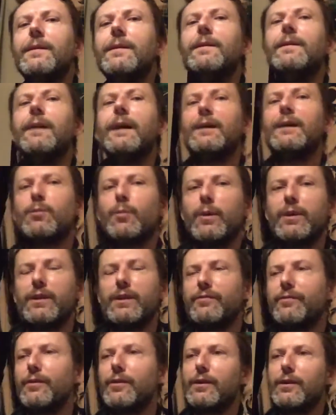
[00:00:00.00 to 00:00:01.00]
It's when
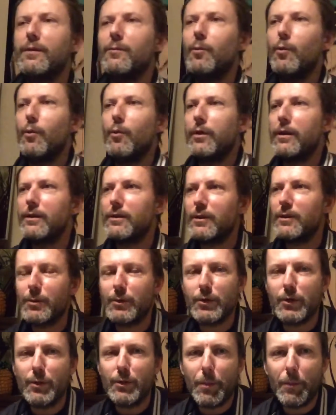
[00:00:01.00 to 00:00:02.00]
you fucking walk into a
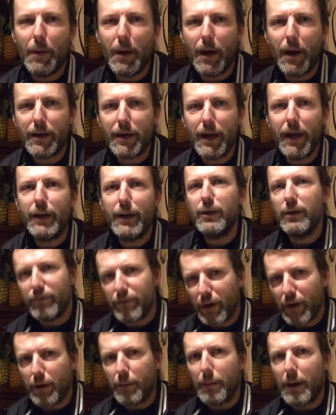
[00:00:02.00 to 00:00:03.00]
supermarket and you've
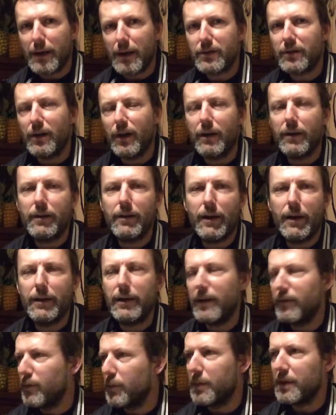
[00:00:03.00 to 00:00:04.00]
got a mask on and
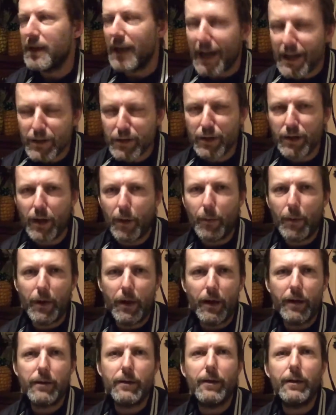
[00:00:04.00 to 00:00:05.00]
everybody hasn't got one
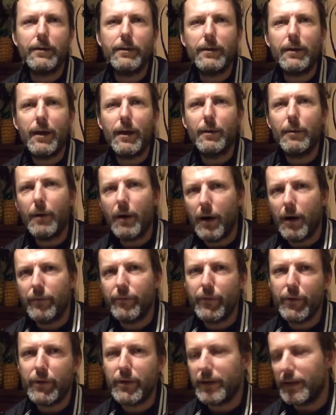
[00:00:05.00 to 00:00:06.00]
on, and you go, oh,
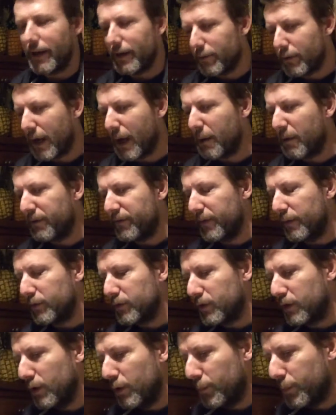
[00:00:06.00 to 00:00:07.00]
fucking hell, now I feel
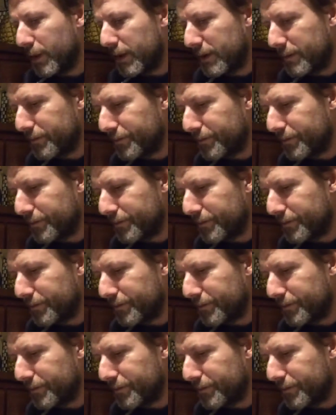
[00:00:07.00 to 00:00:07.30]
stupid.